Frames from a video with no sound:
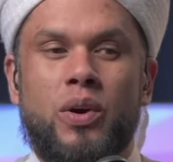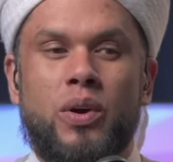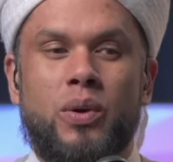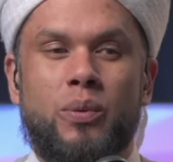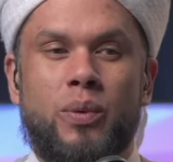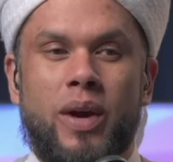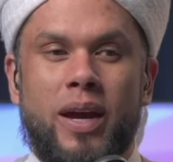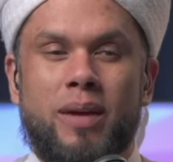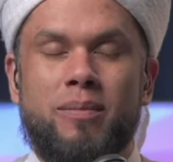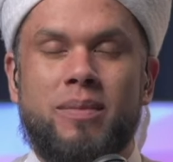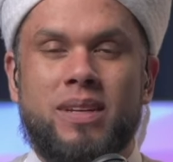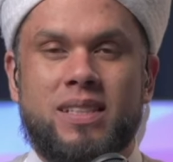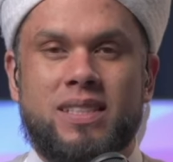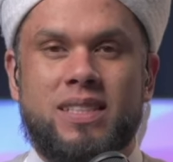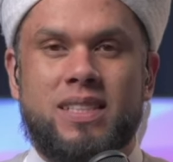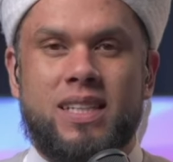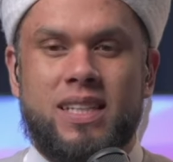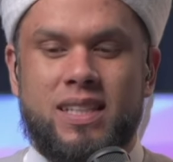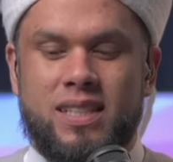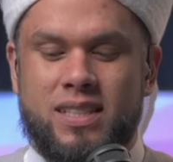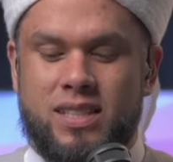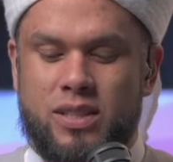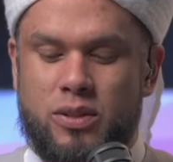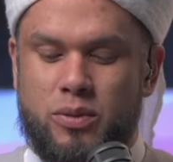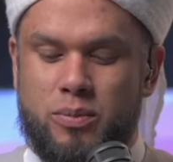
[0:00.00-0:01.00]
And why am I
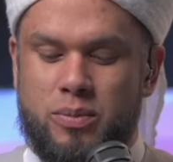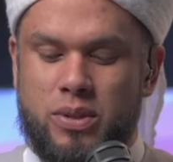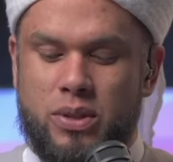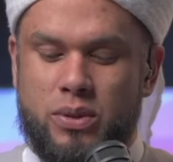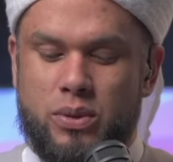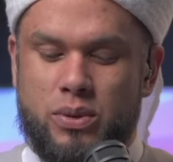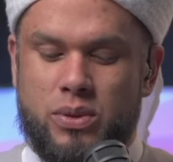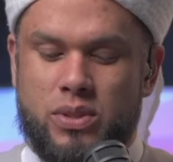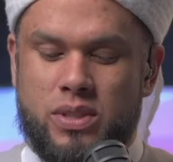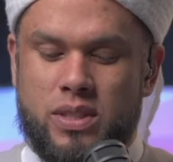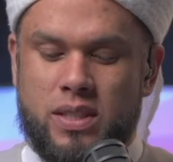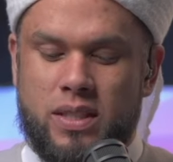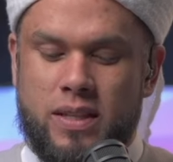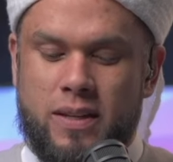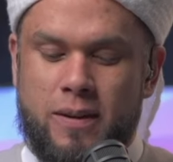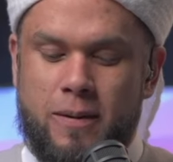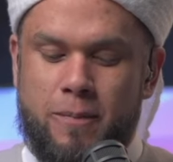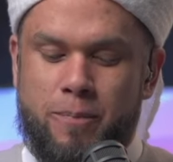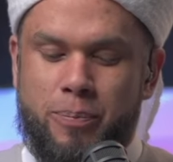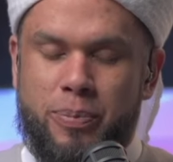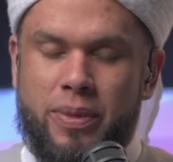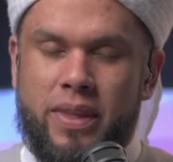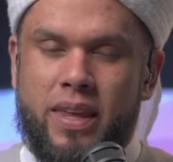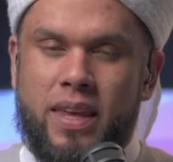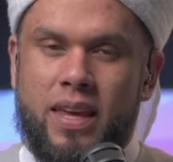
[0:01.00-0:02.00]
saying so? Because
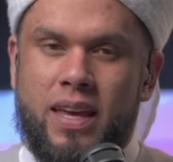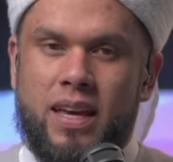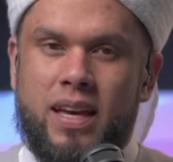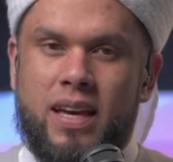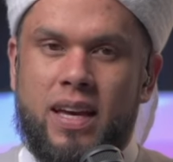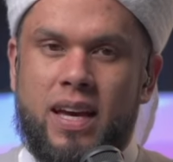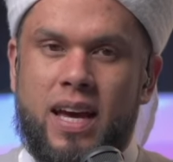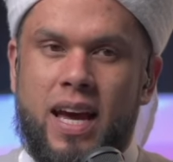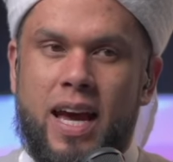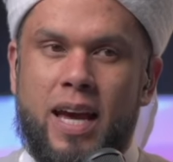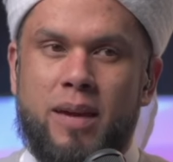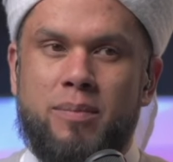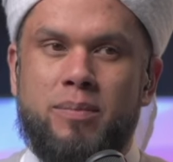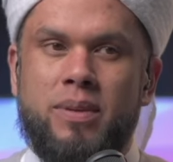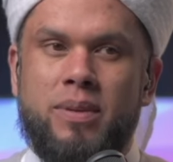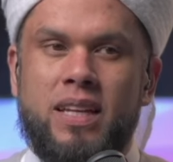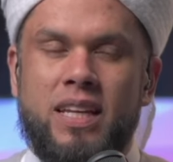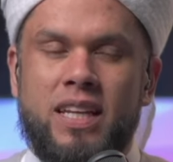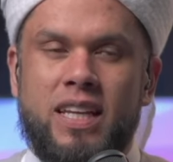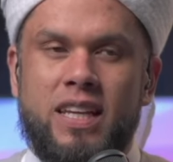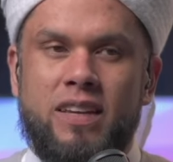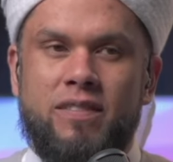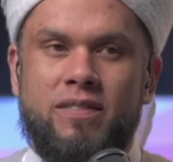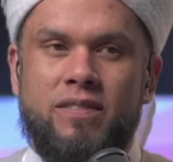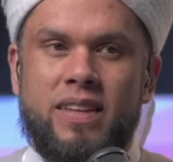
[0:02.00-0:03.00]
uh, I
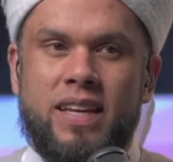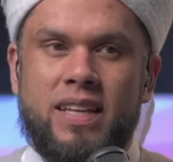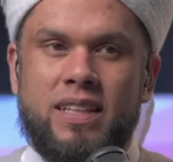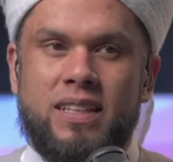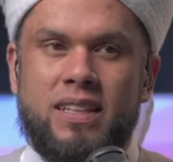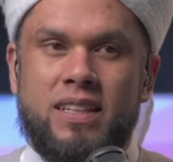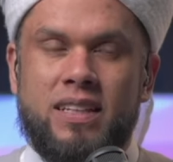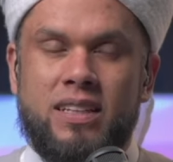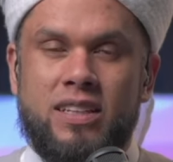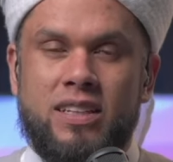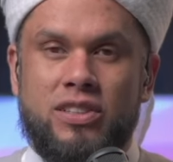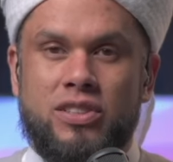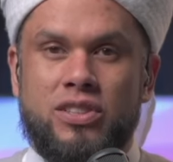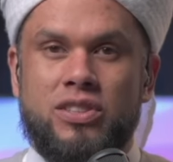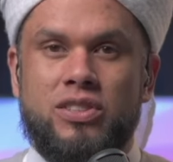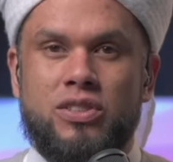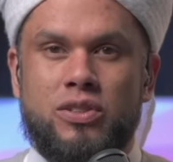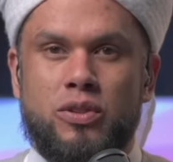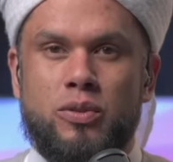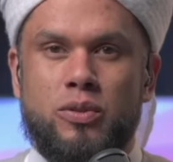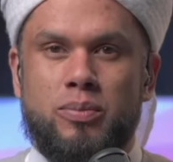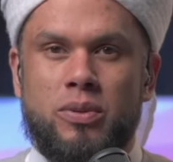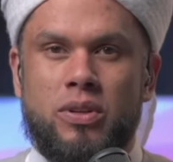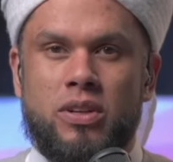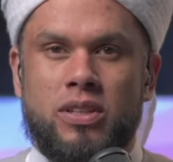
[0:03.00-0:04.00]
believe that religious
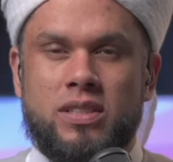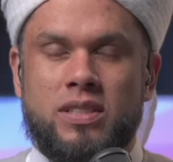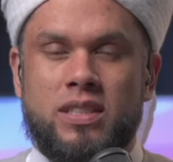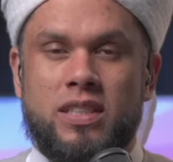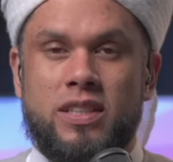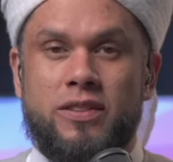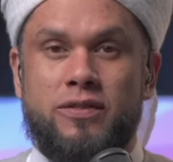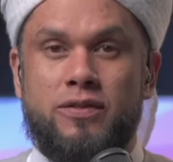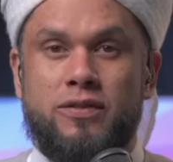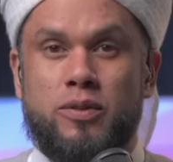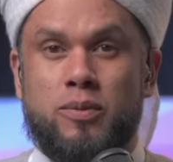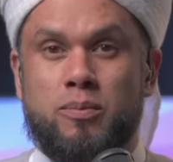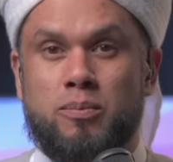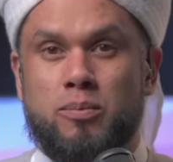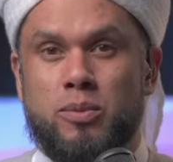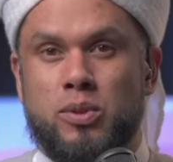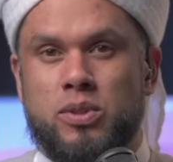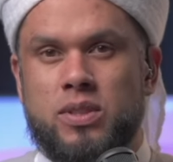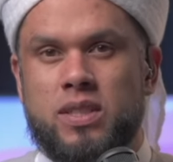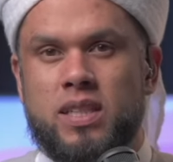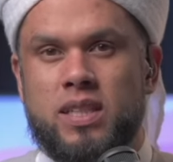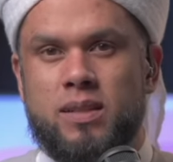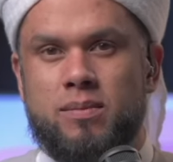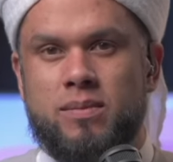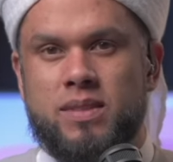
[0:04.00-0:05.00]
scrupulosity for
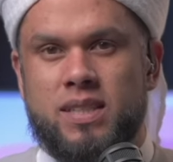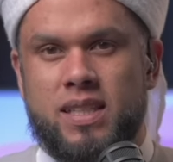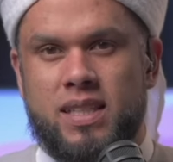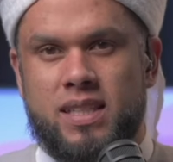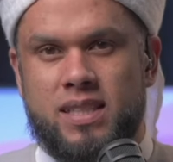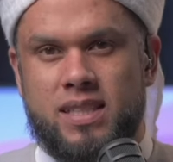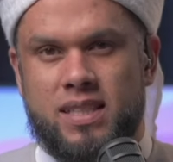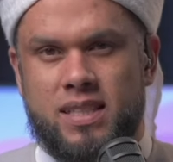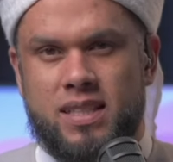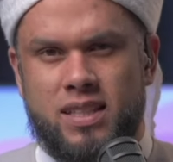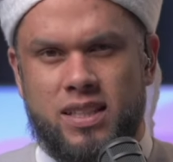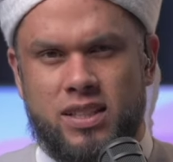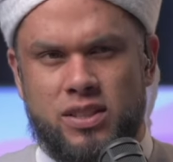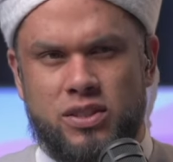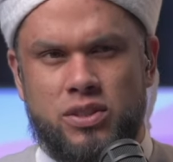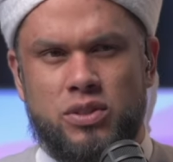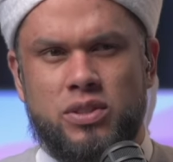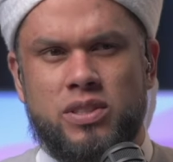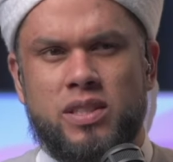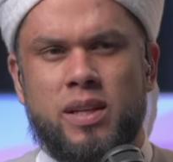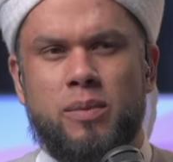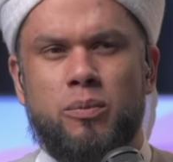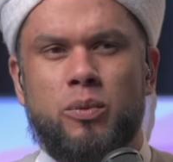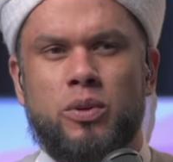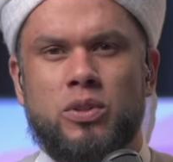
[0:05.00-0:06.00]
Muslims is
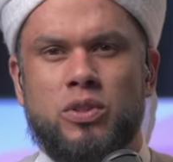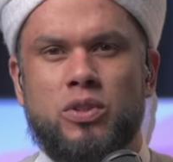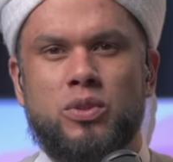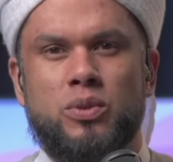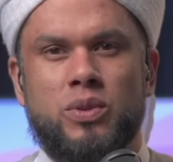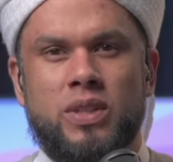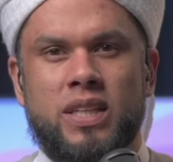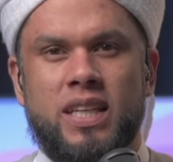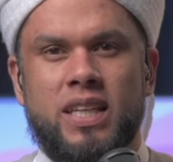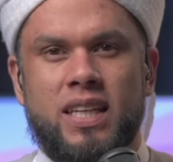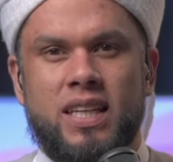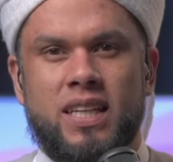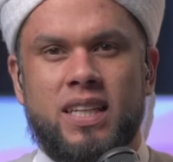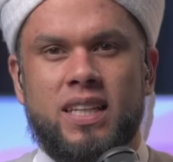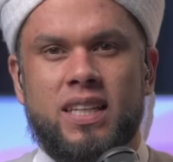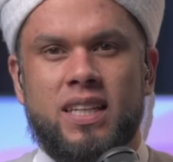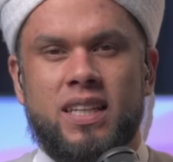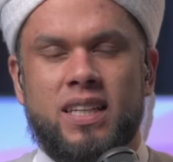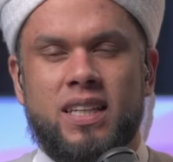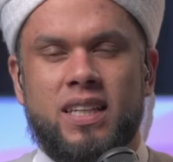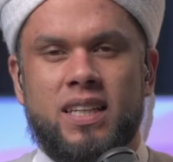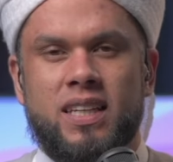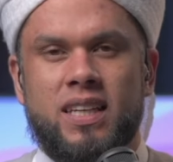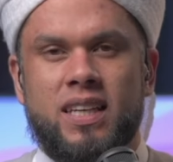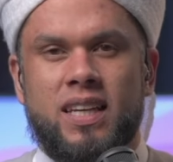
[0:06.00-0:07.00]
is somewhat
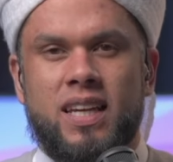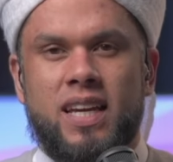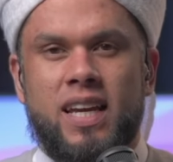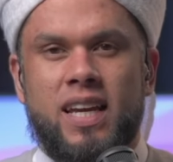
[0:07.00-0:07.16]
unique.